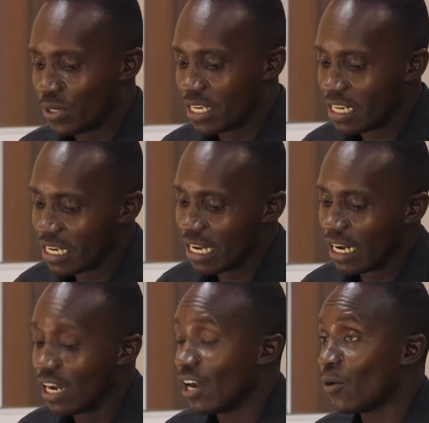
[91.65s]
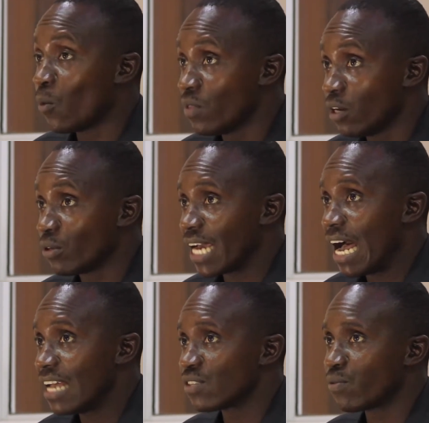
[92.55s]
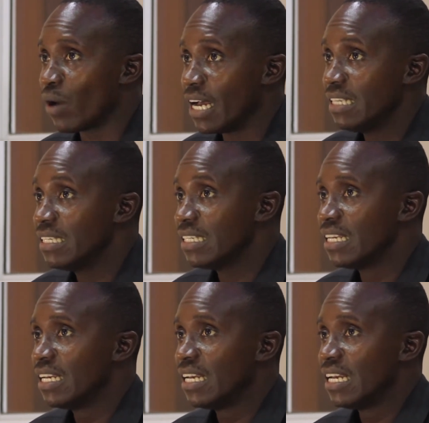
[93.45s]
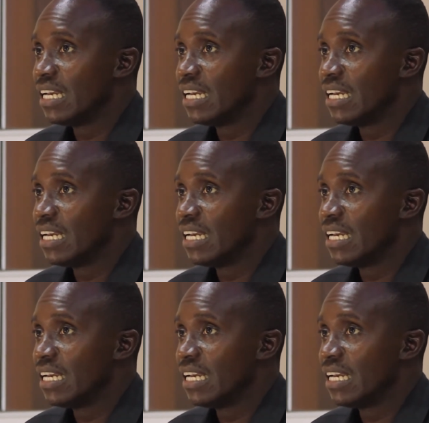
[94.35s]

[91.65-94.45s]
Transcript: to hear what the Lord has for us.